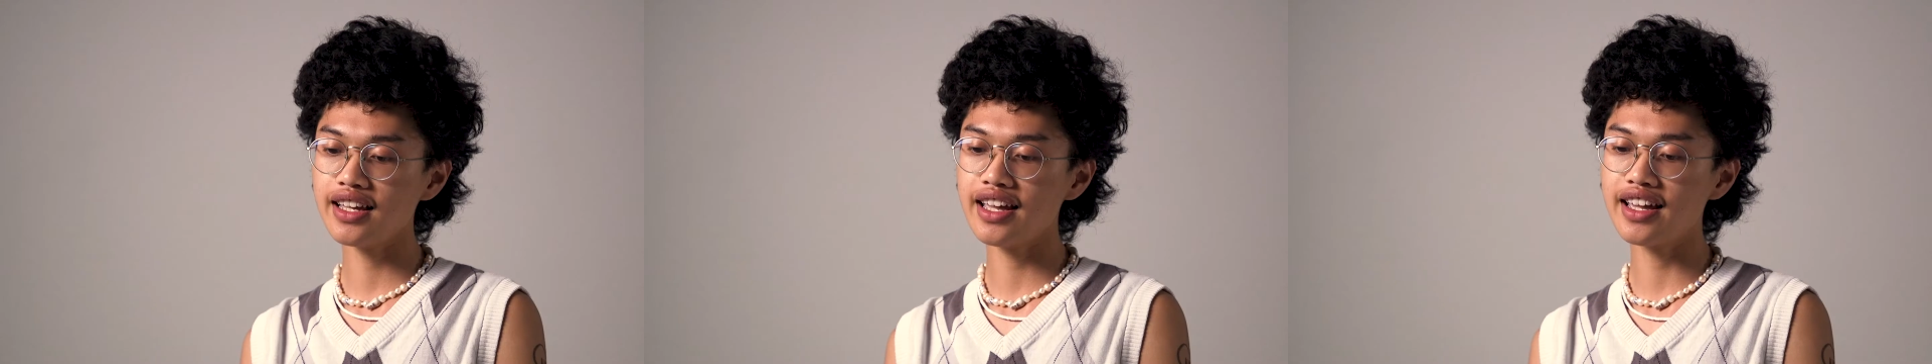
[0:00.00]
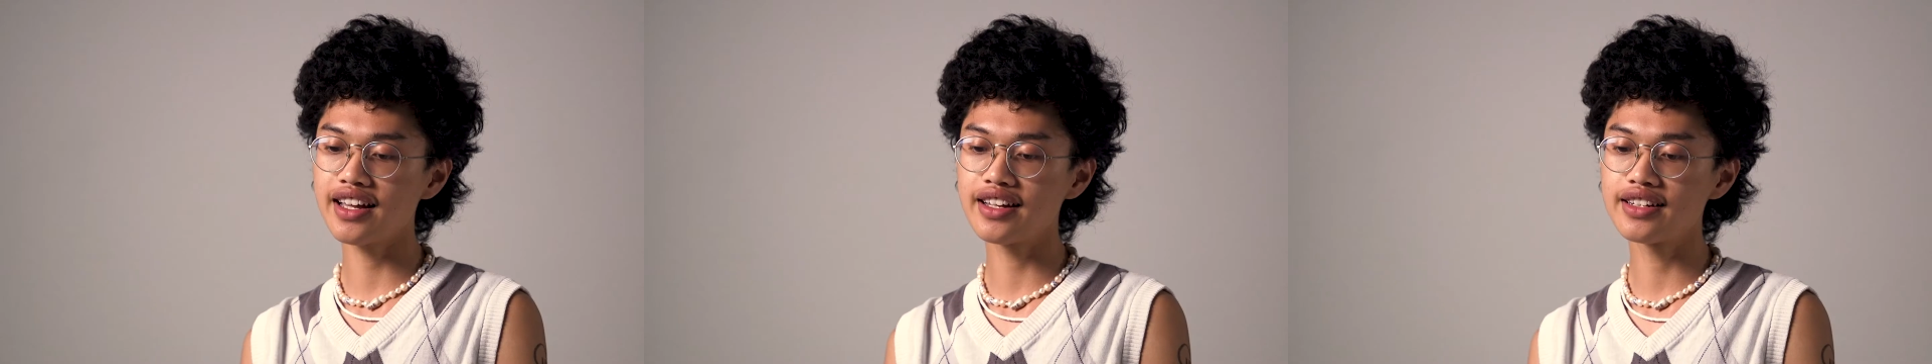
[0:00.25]

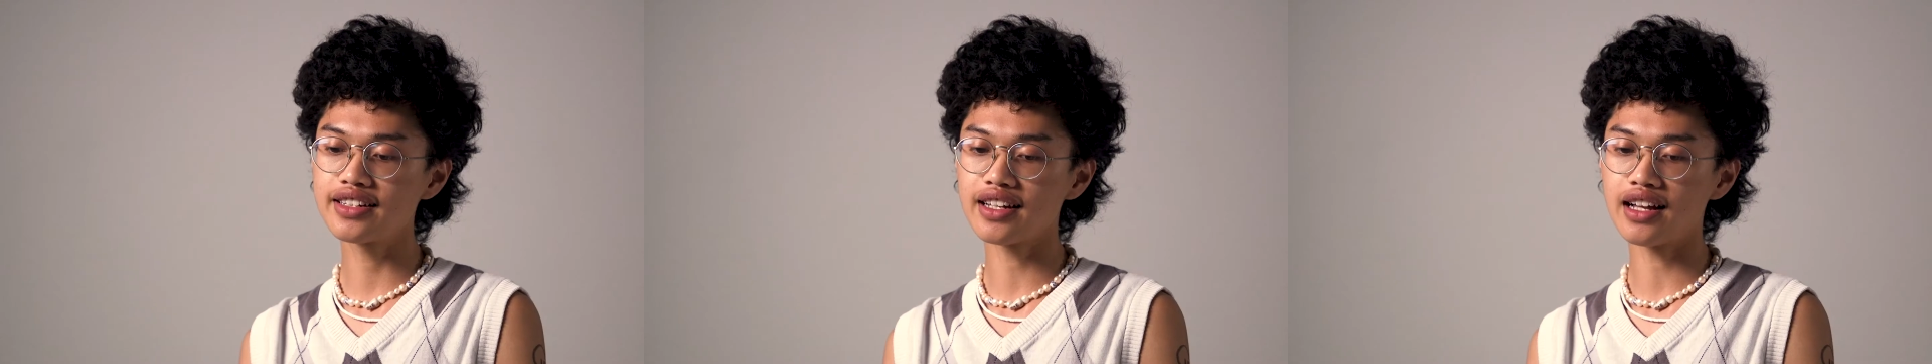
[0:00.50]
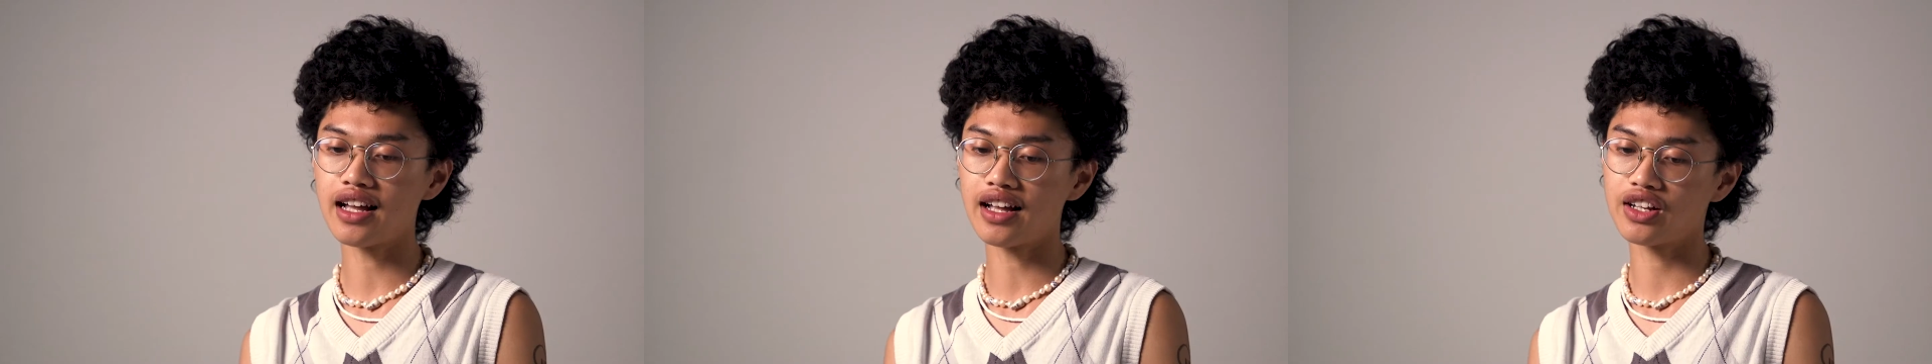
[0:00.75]
And
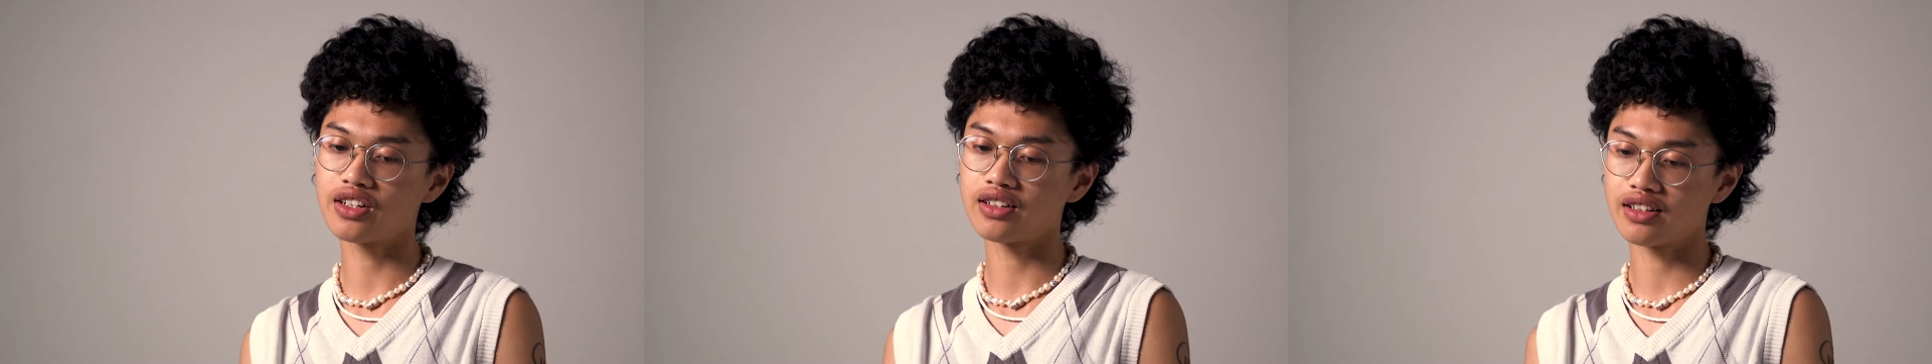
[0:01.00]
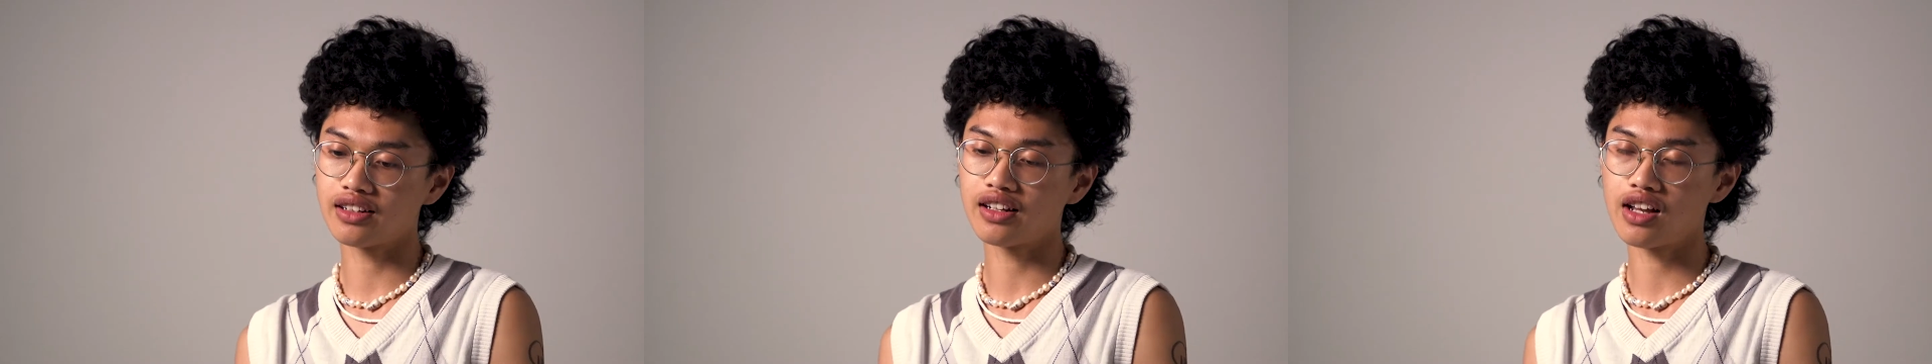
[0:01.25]

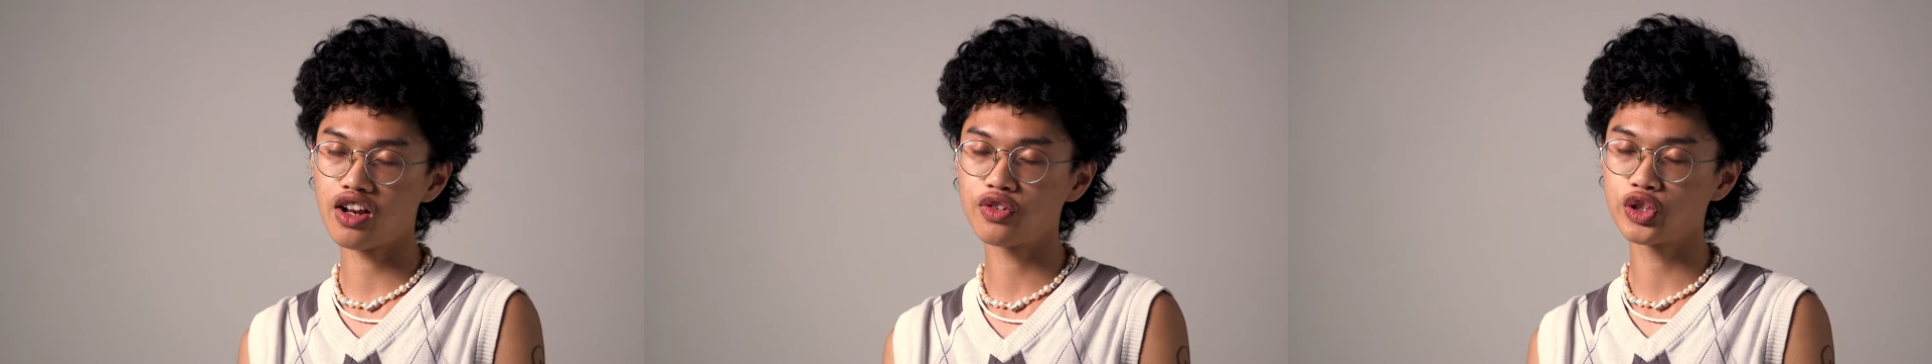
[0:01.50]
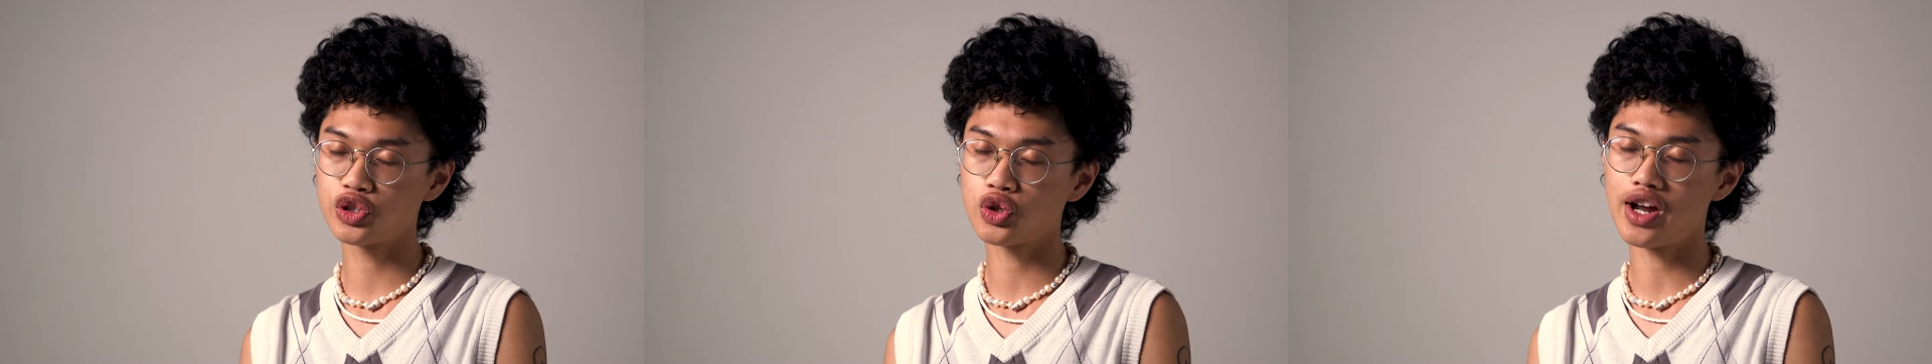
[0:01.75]

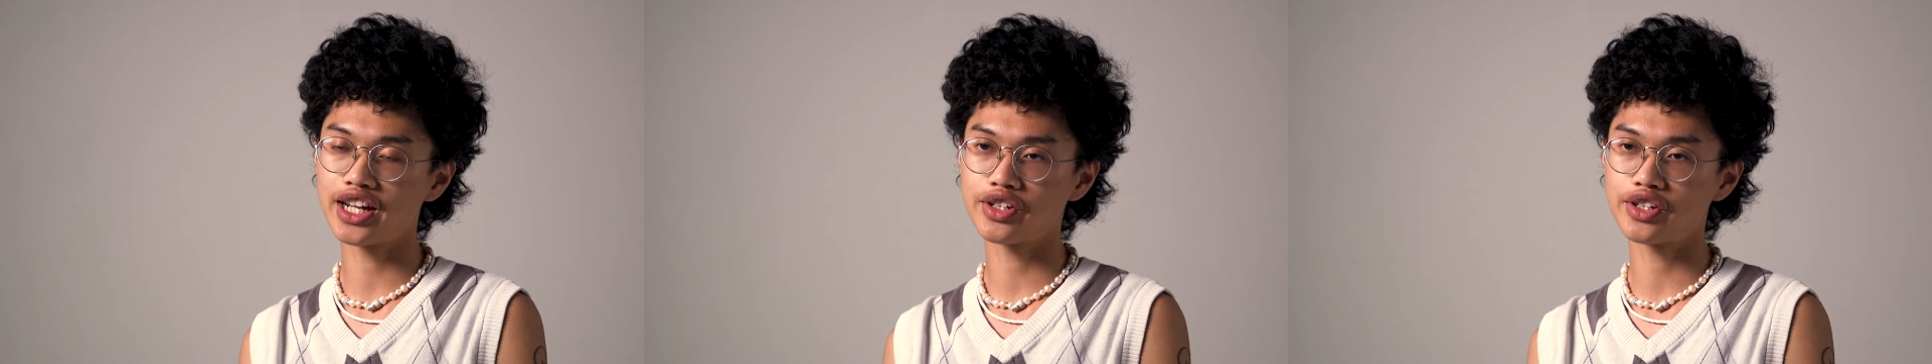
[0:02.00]
drawing